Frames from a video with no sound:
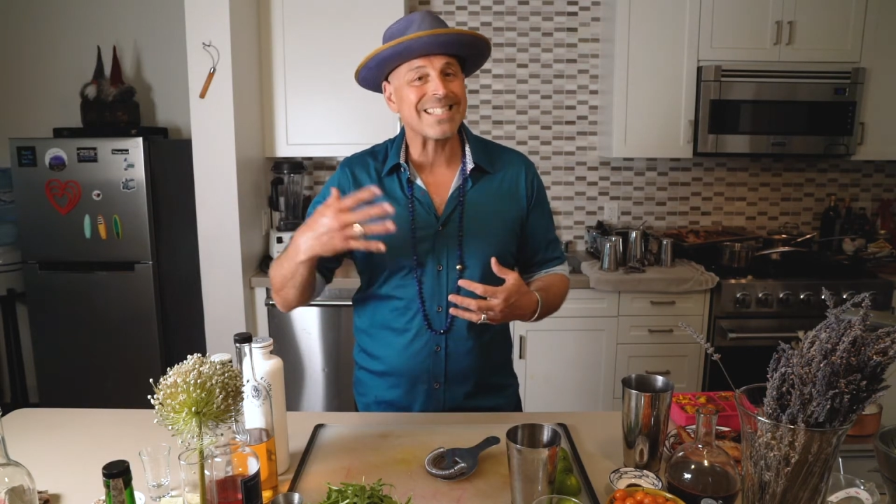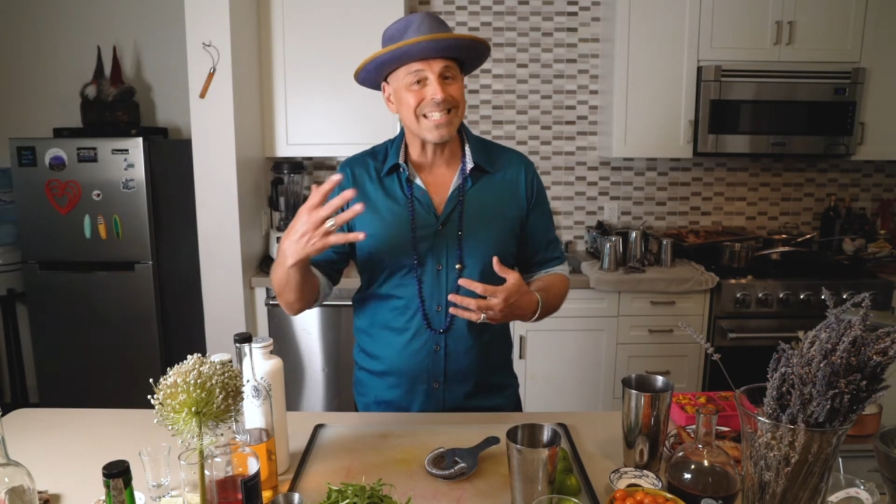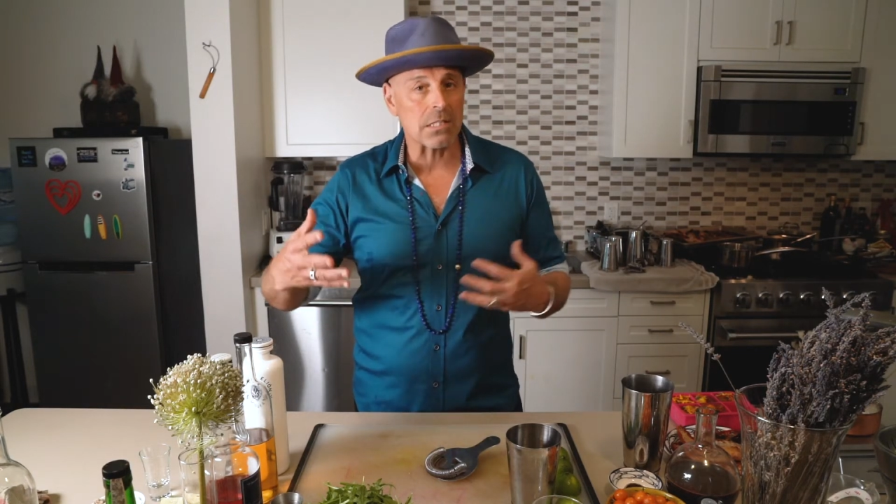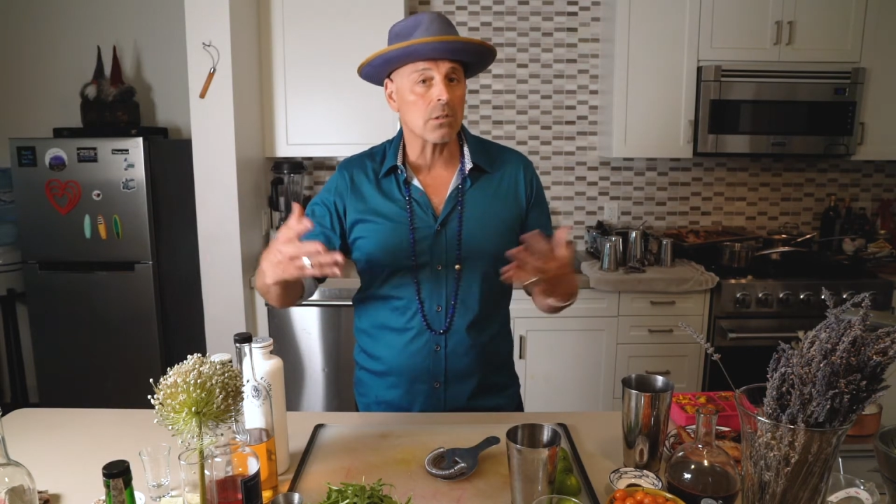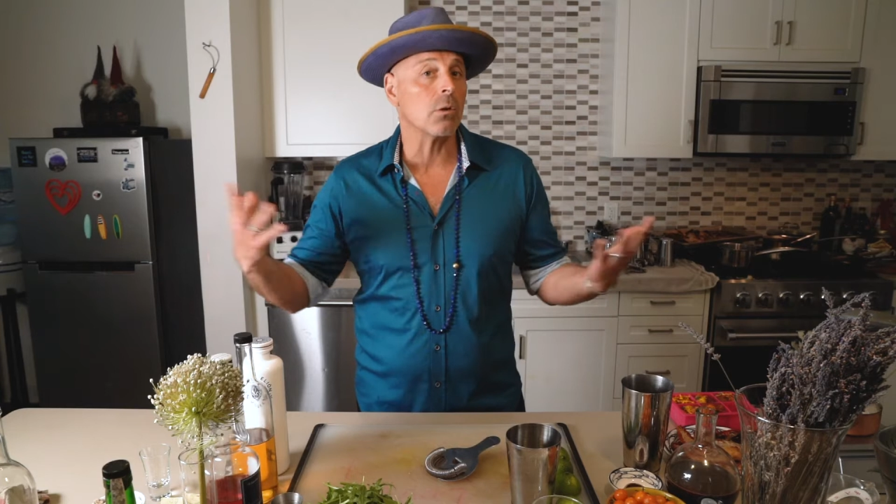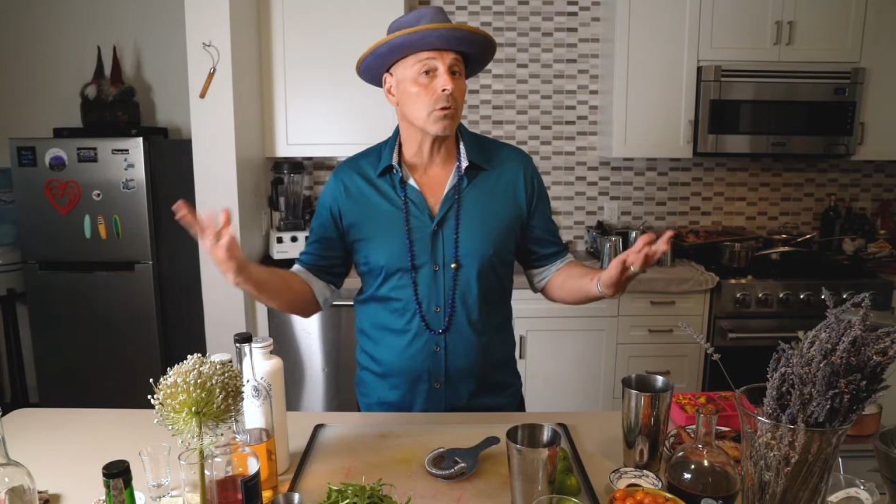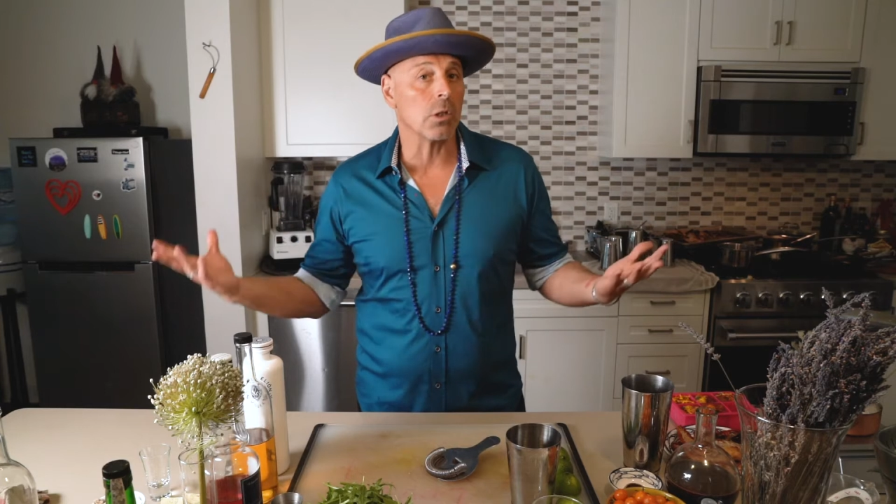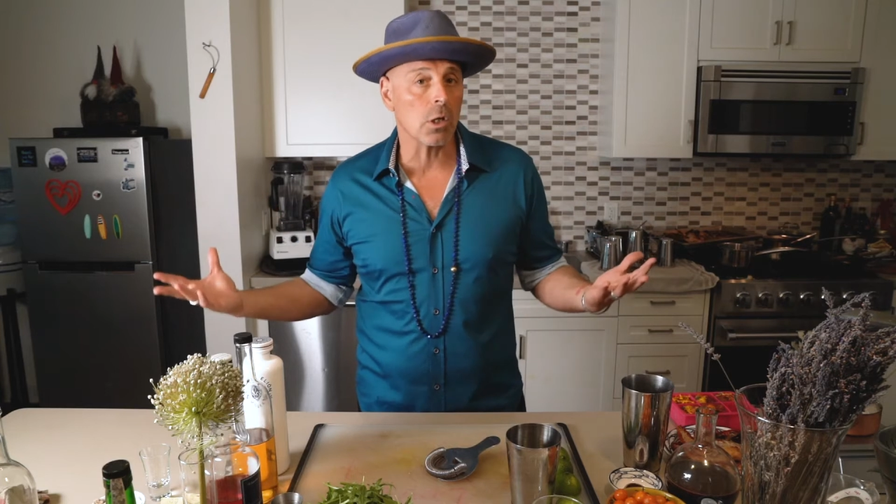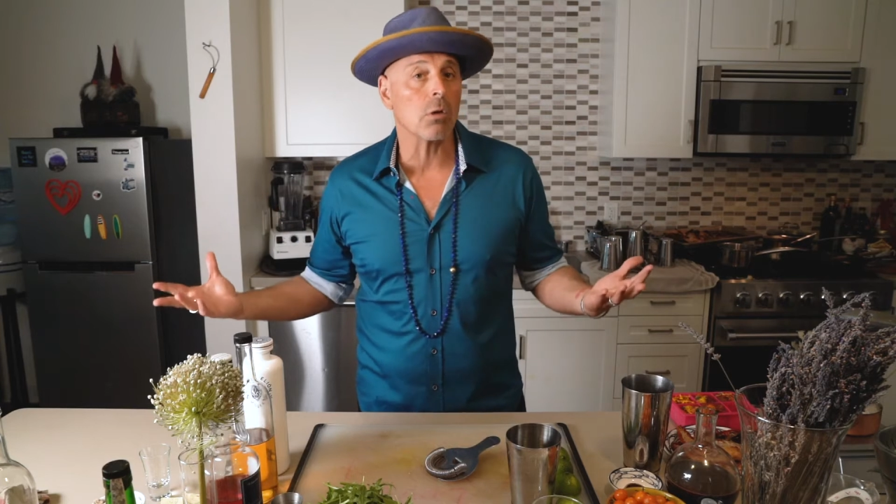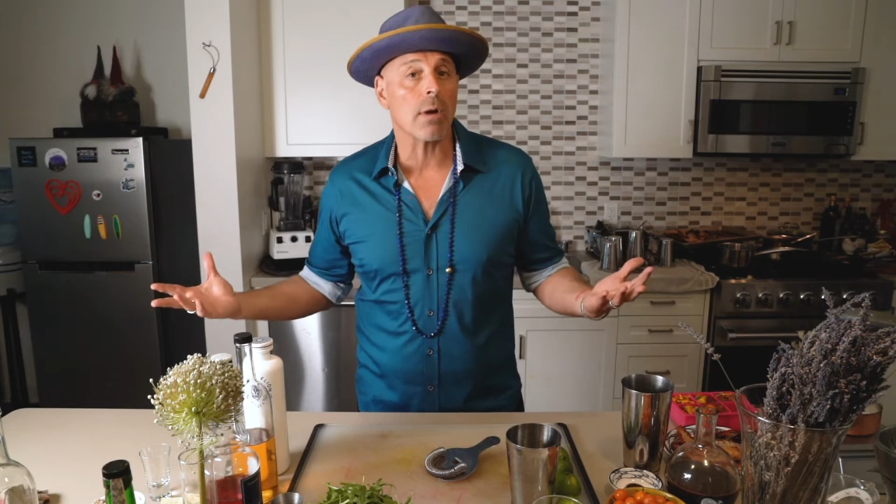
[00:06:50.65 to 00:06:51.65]
seasonal
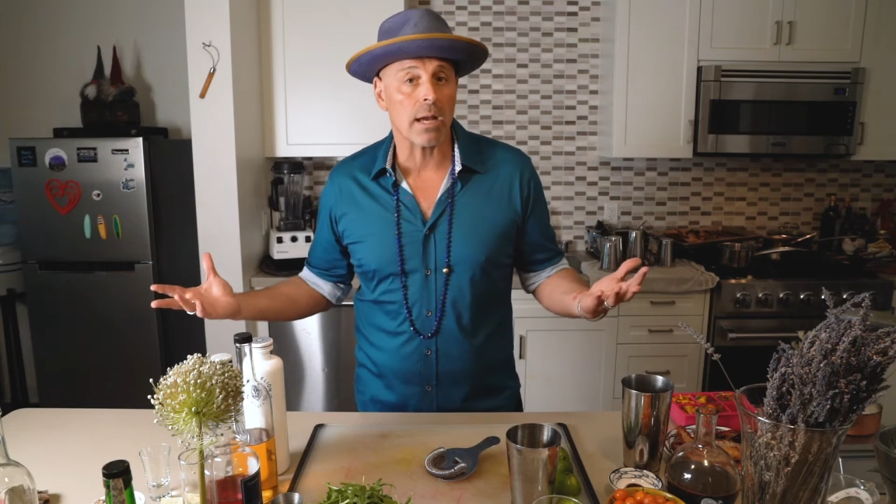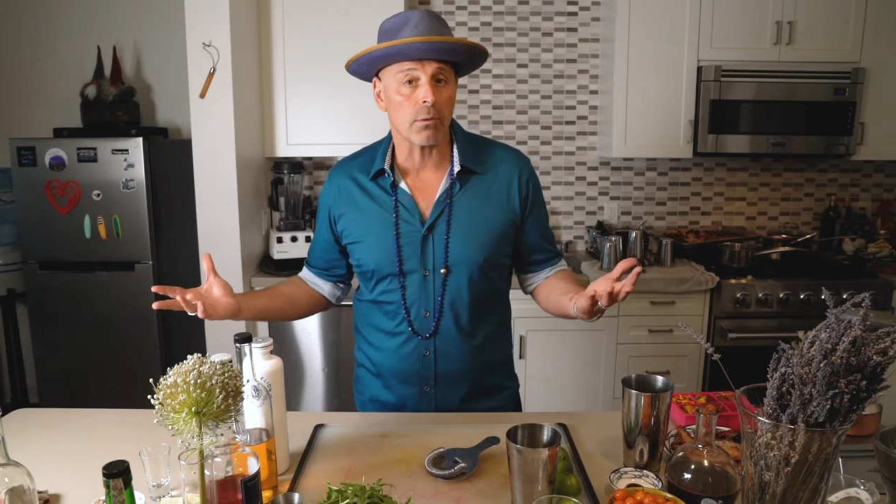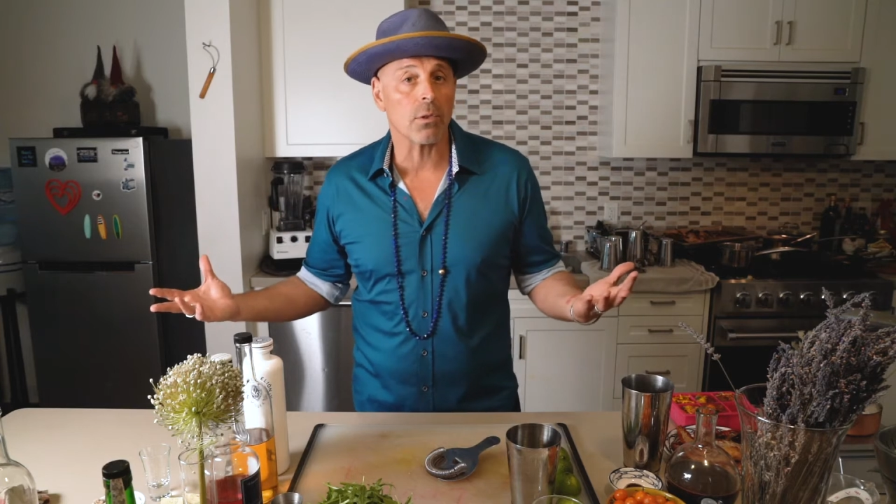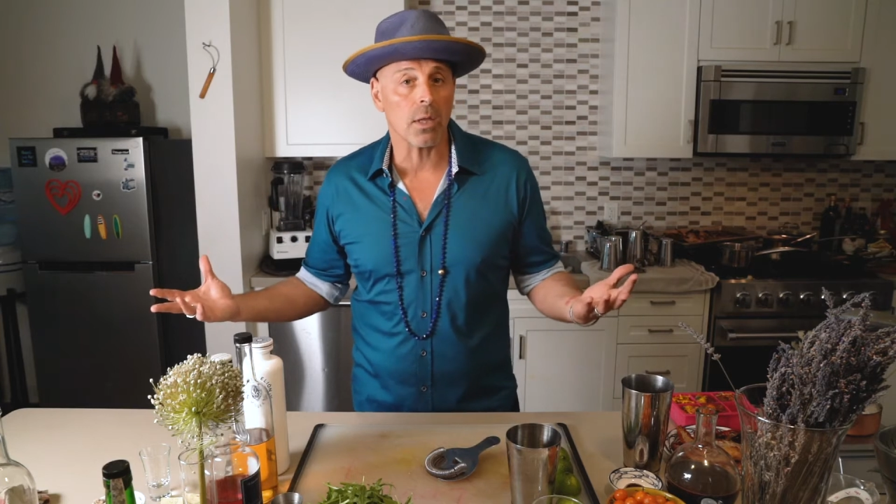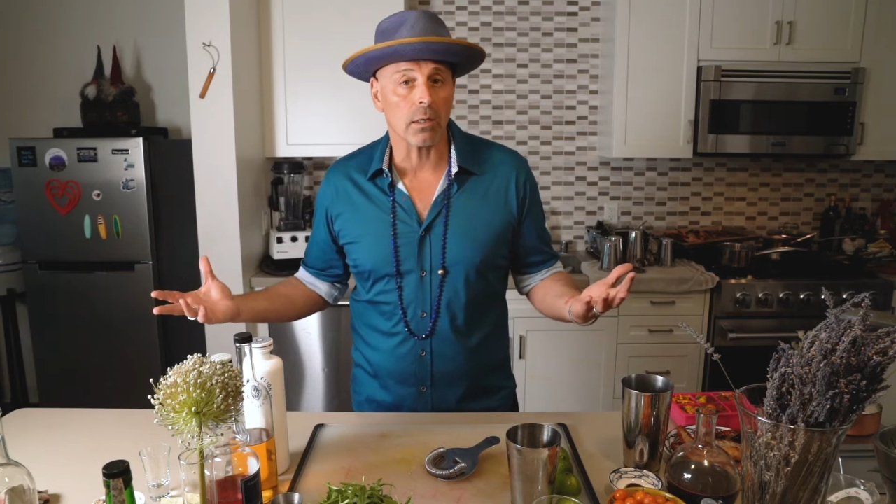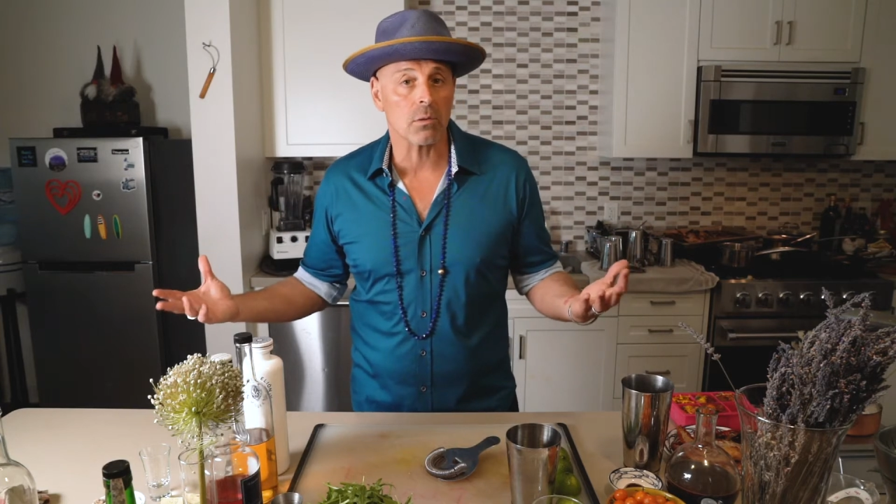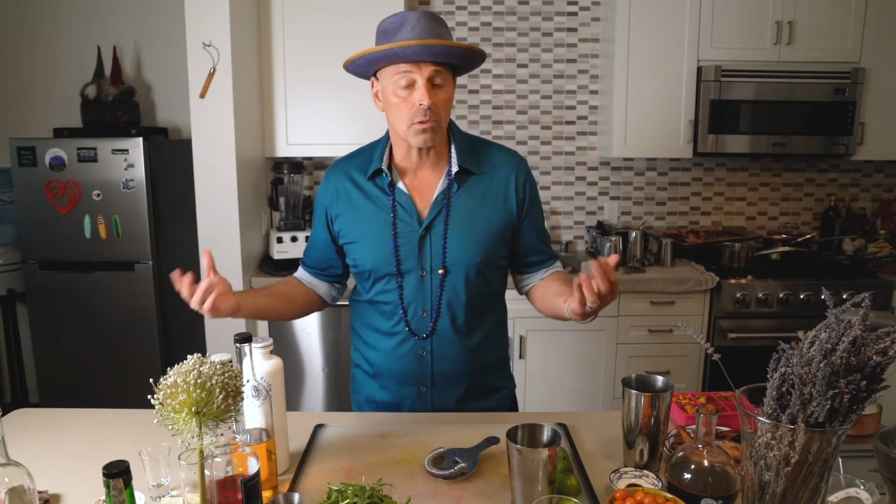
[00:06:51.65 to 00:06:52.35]
year-round things.